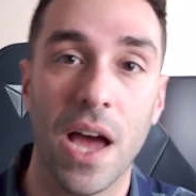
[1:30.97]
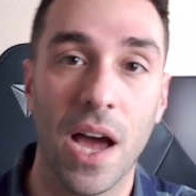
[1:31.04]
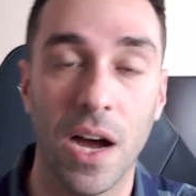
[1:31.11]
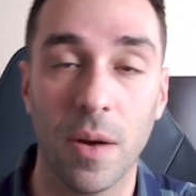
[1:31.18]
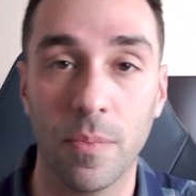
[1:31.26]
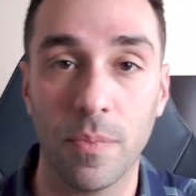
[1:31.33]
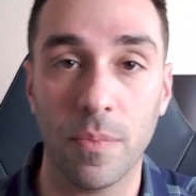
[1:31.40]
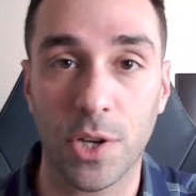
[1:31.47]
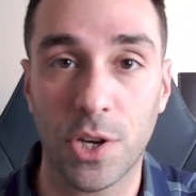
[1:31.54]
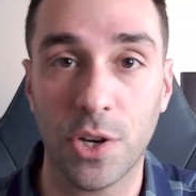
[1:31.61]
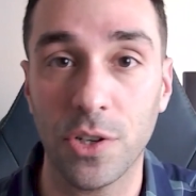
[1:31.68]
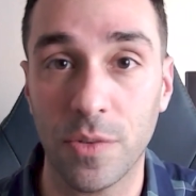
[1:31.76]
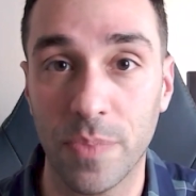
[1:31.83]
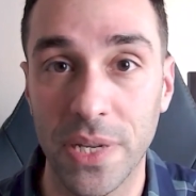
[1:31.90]
um,
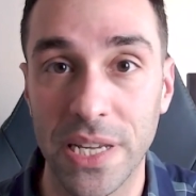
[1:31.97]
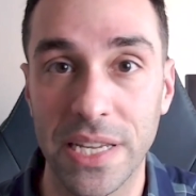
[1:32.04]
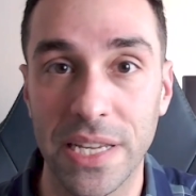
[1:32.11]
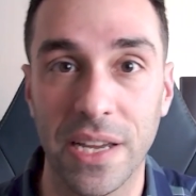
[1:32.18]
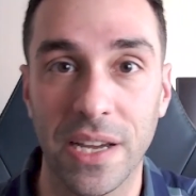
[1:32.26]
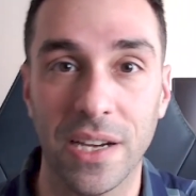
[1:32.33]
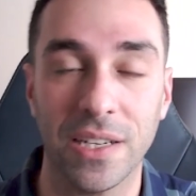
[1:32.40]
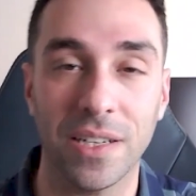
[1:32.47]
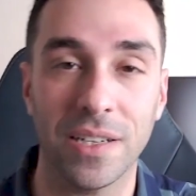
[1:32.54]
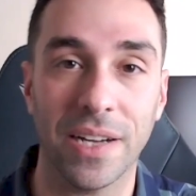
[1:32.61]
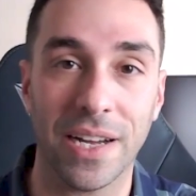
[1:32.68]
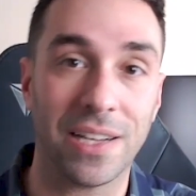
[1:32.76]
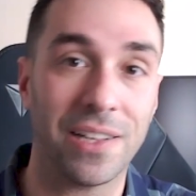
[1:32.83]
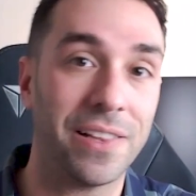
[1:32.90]
could be uh,
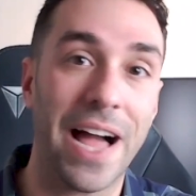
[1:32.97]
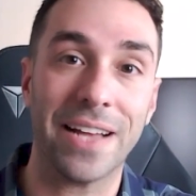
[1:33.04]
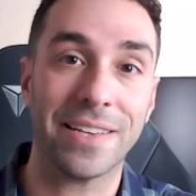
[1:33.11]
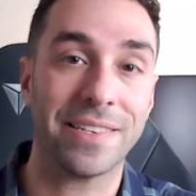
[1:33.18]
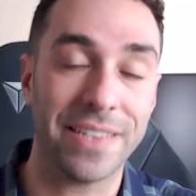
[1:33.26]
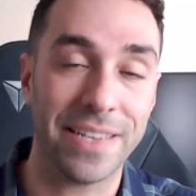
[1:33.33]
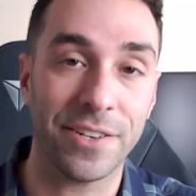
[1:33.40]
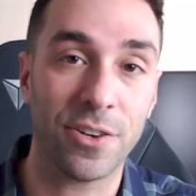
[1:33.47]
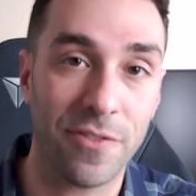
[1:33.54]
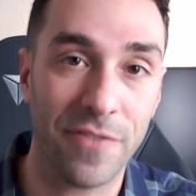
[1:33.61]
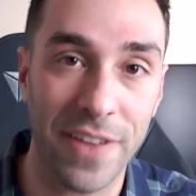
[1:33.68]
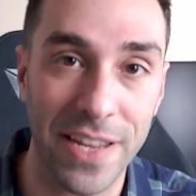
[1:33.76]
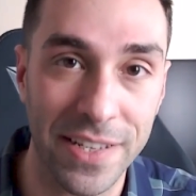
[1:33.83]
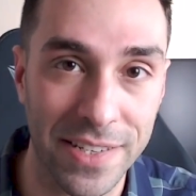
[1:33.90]
a class
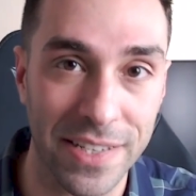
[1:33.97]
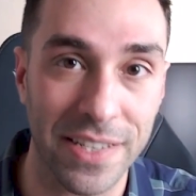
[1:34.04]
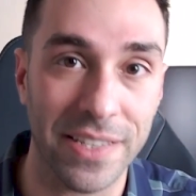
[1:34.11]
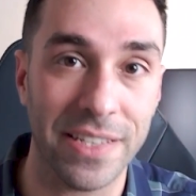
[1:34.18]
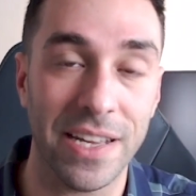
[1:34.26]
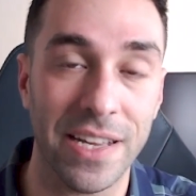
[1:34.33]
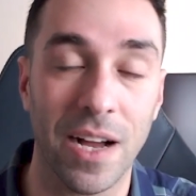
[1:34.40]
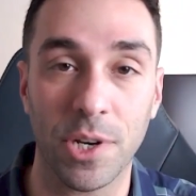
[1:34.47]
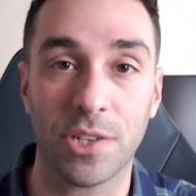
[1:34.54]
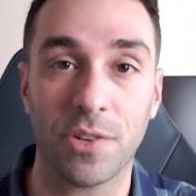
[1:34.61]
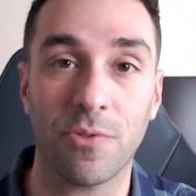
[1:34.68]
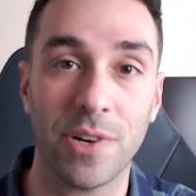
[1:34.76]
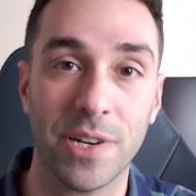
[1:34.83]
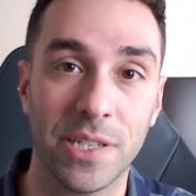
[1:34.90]
interface in the
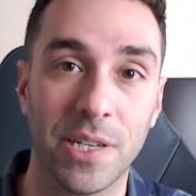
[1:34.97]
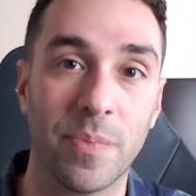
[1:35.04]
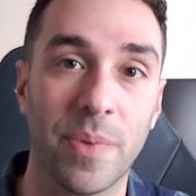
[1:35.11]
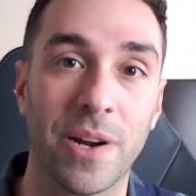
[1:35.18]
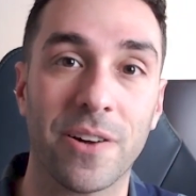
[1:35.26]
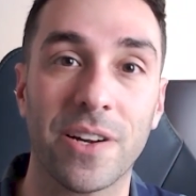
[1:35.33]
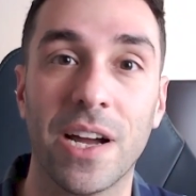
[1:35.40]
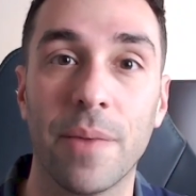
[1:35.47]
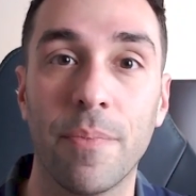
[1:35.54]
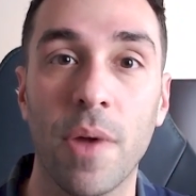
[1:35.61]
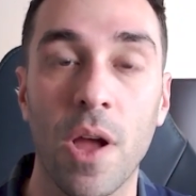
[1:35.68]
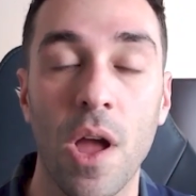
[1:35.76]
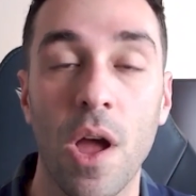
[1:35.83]
object-oriented paradigm,